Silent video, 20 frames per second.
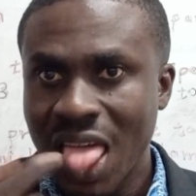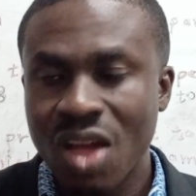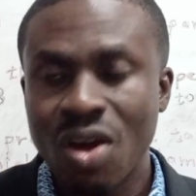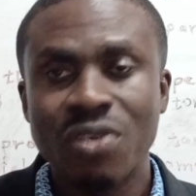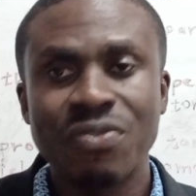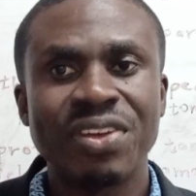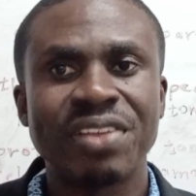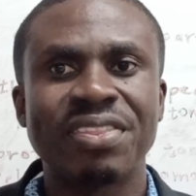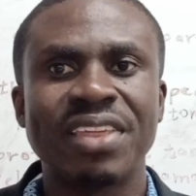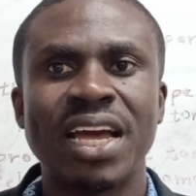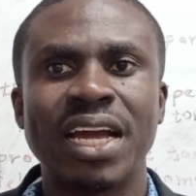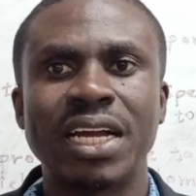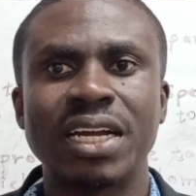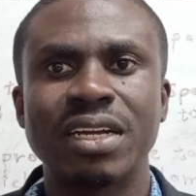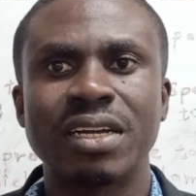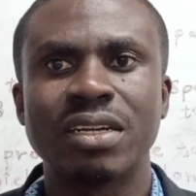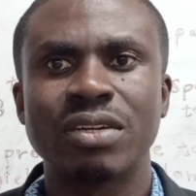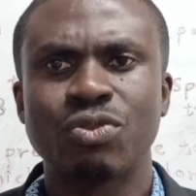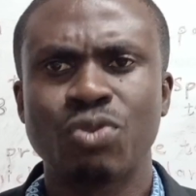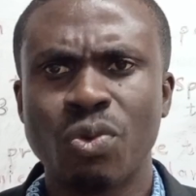of the tongue?
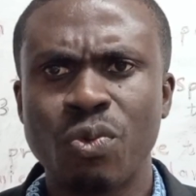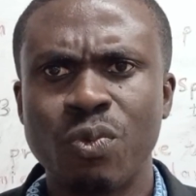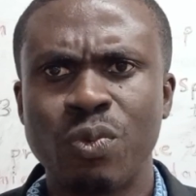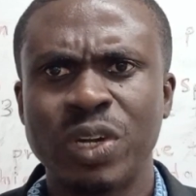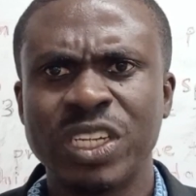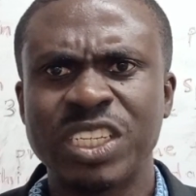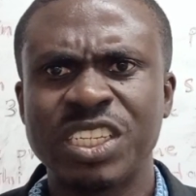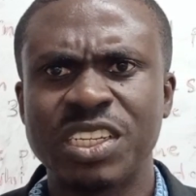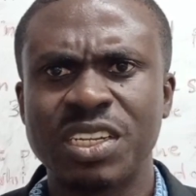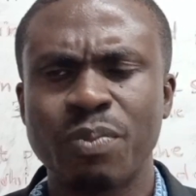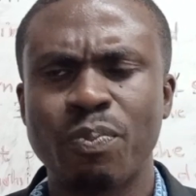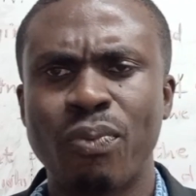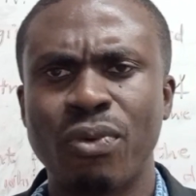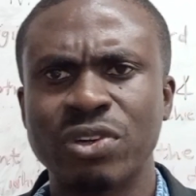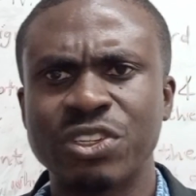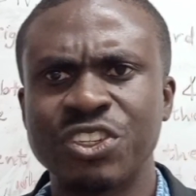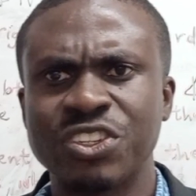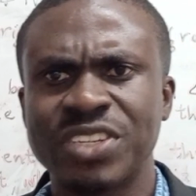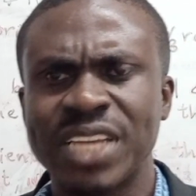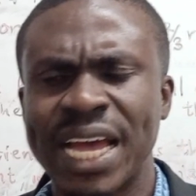So which
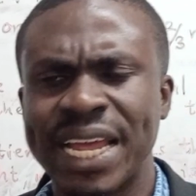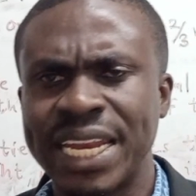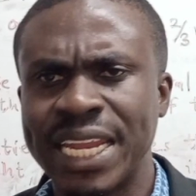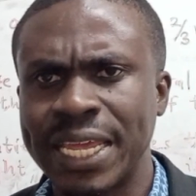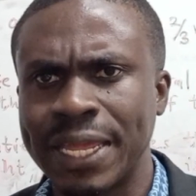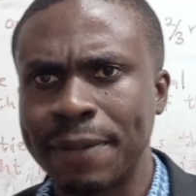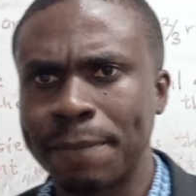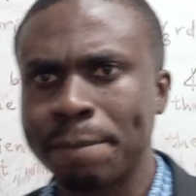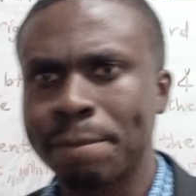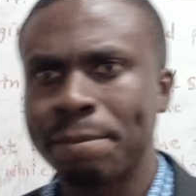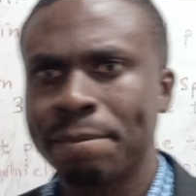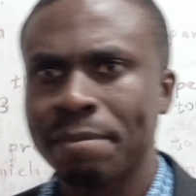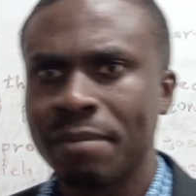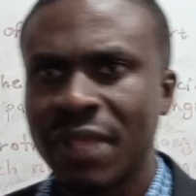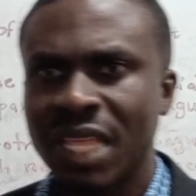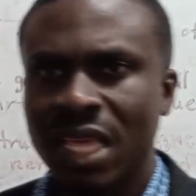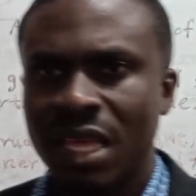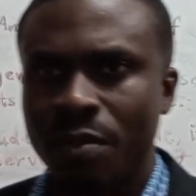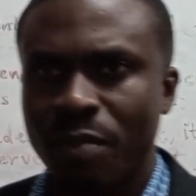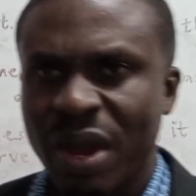portions are they?
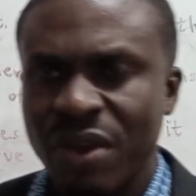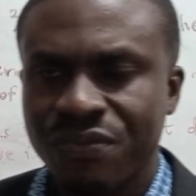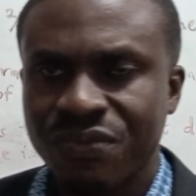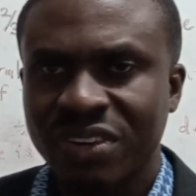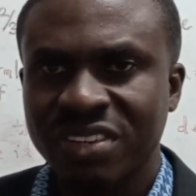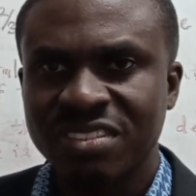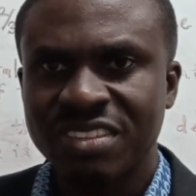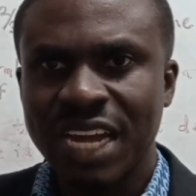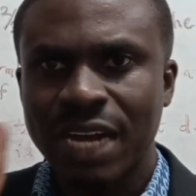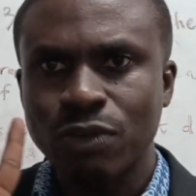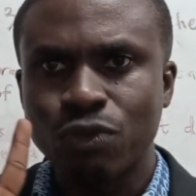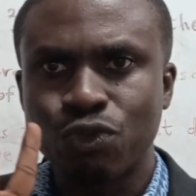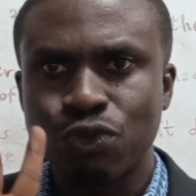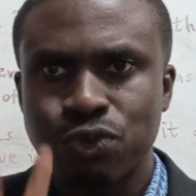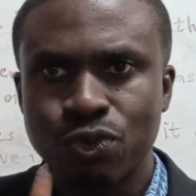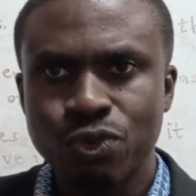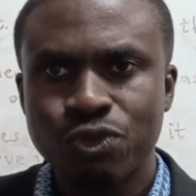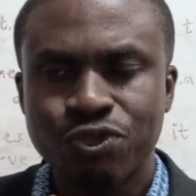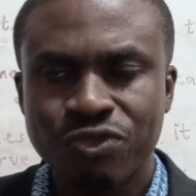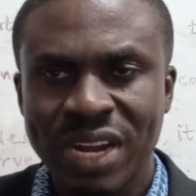My friends, there are
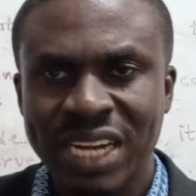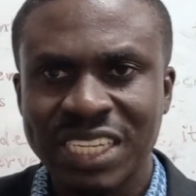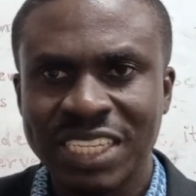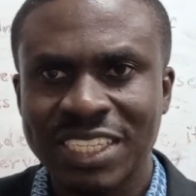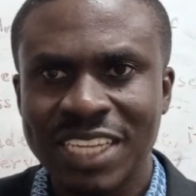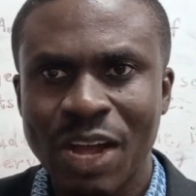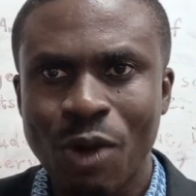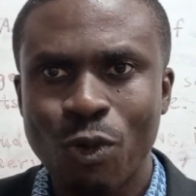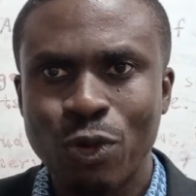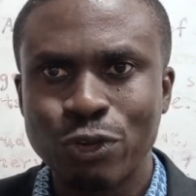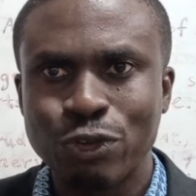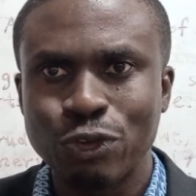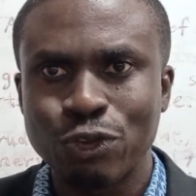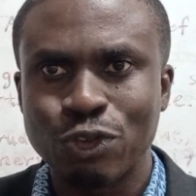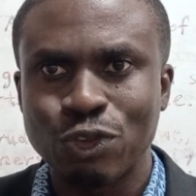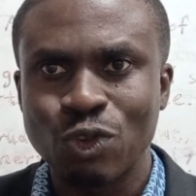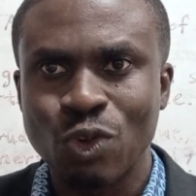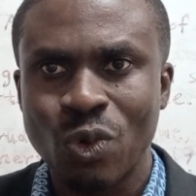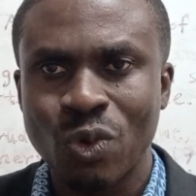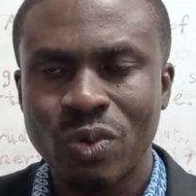2 structures that I want you
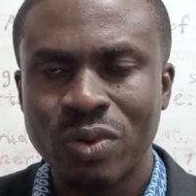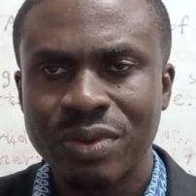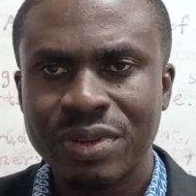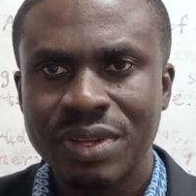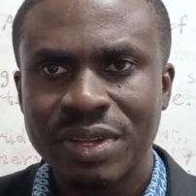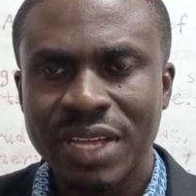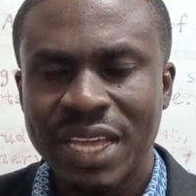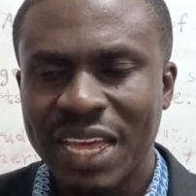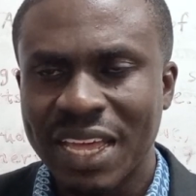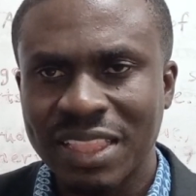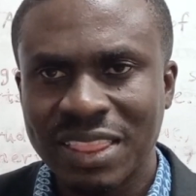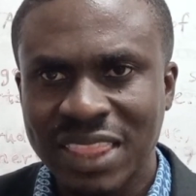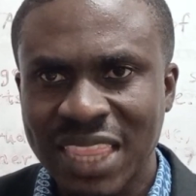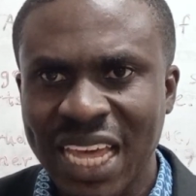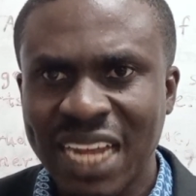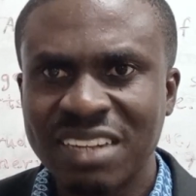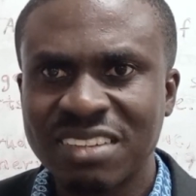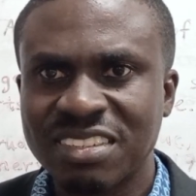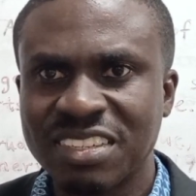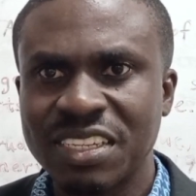to know, and
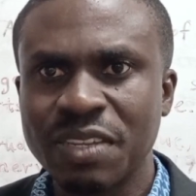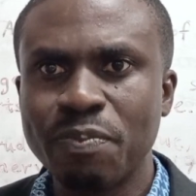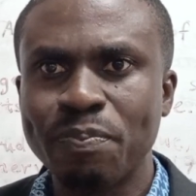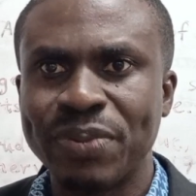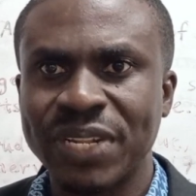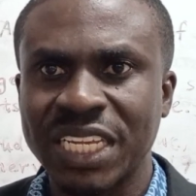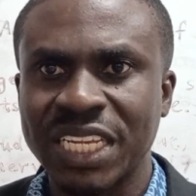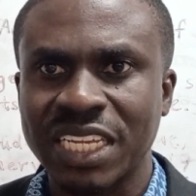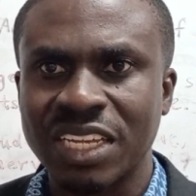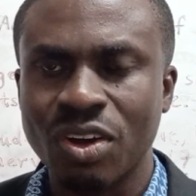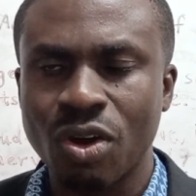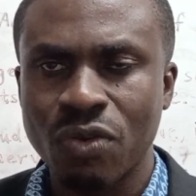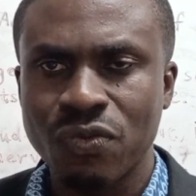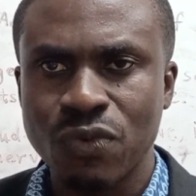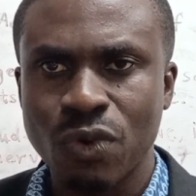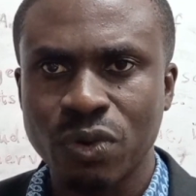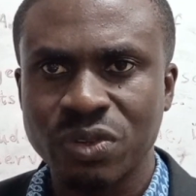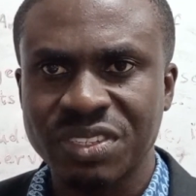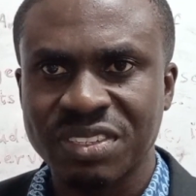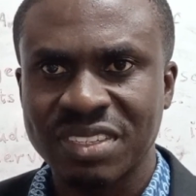that is simply, of
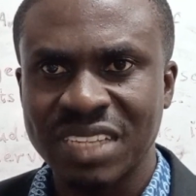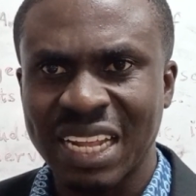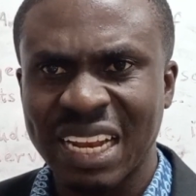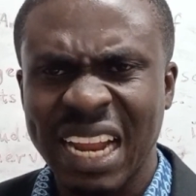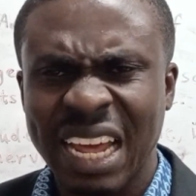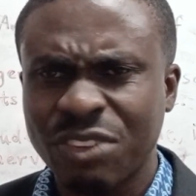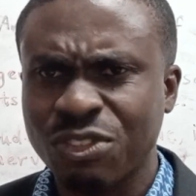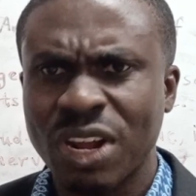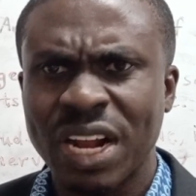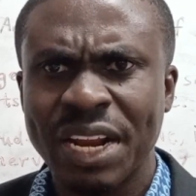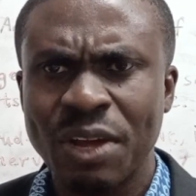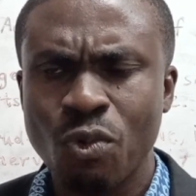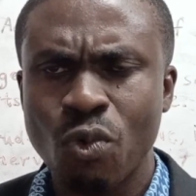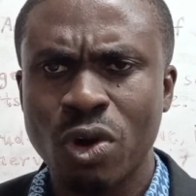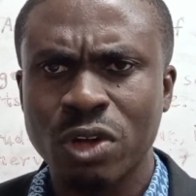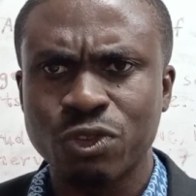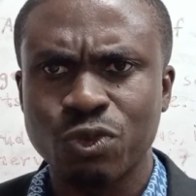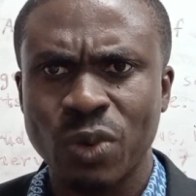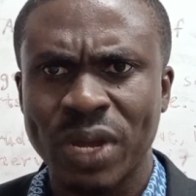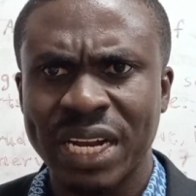course, the lateral
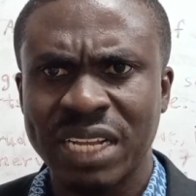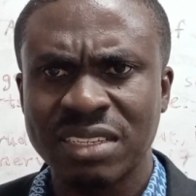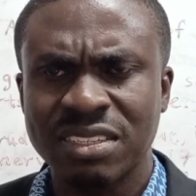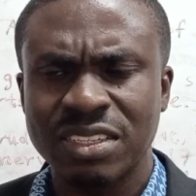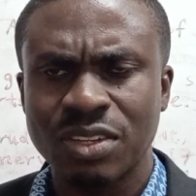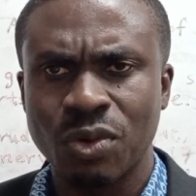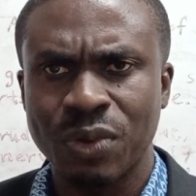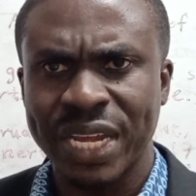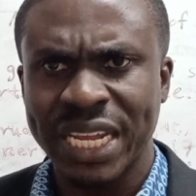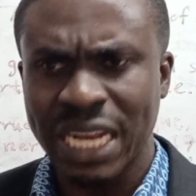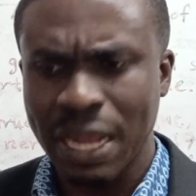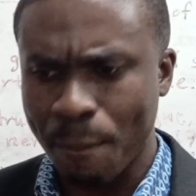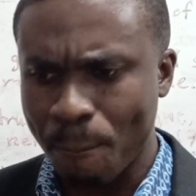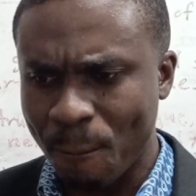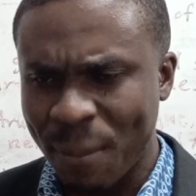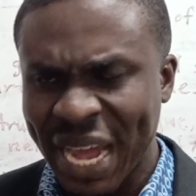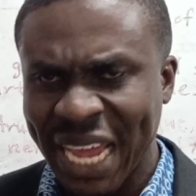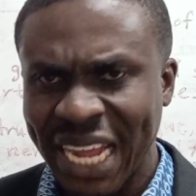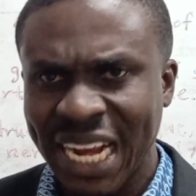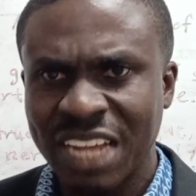lingual swellings, the
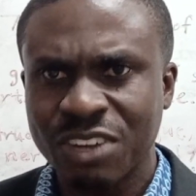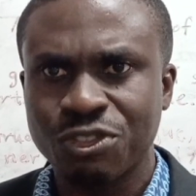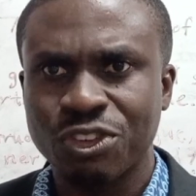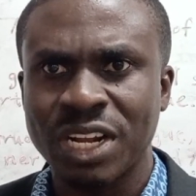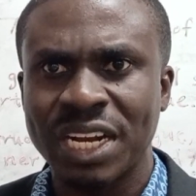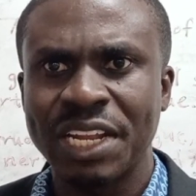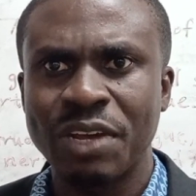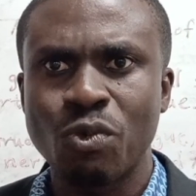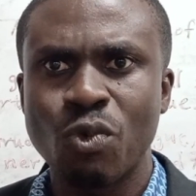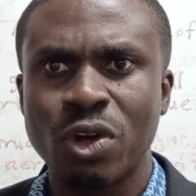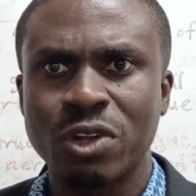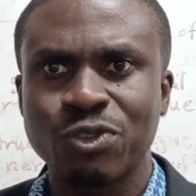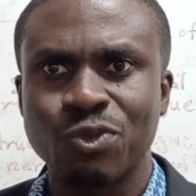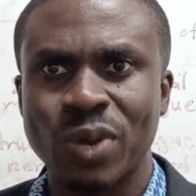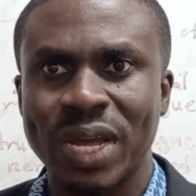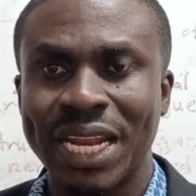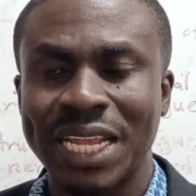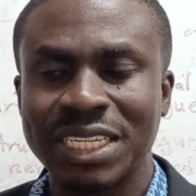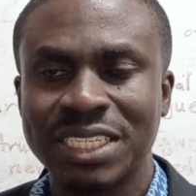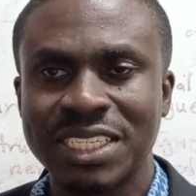bilateral lingual
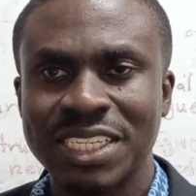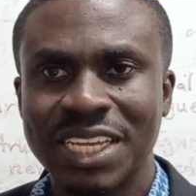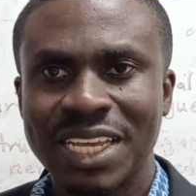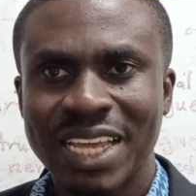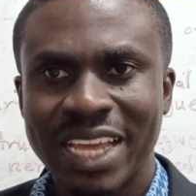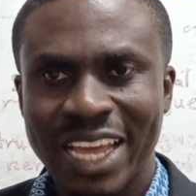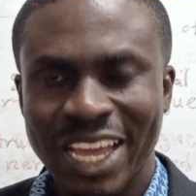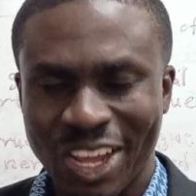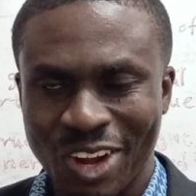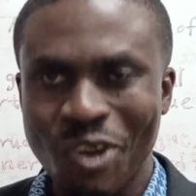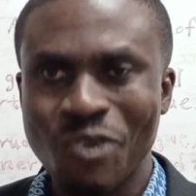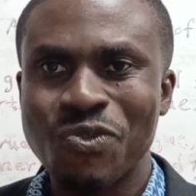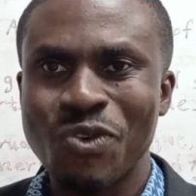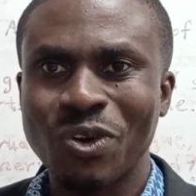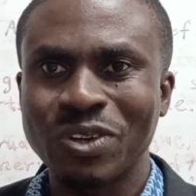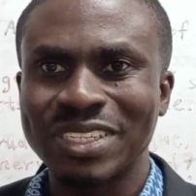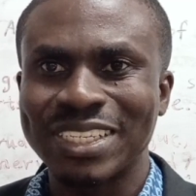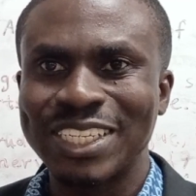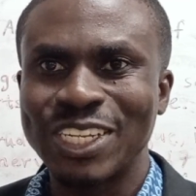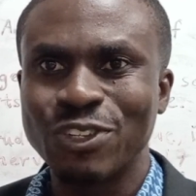swellings, and of
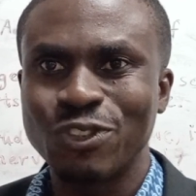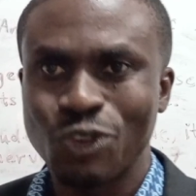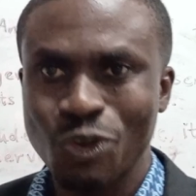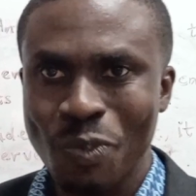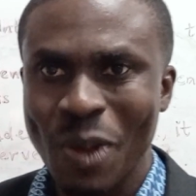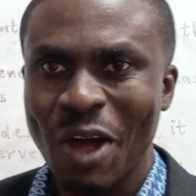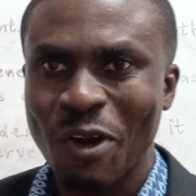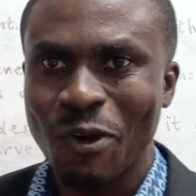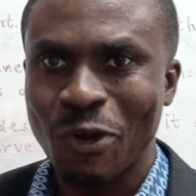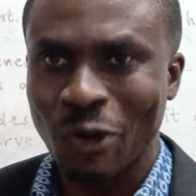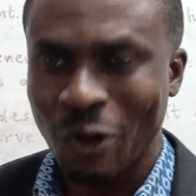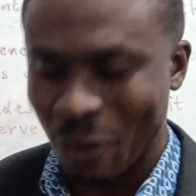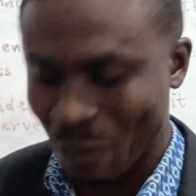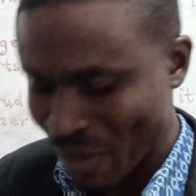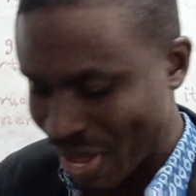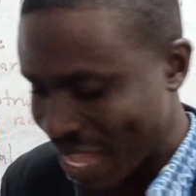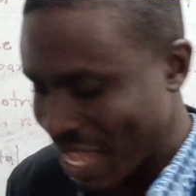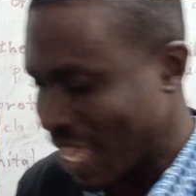course, the tuberculum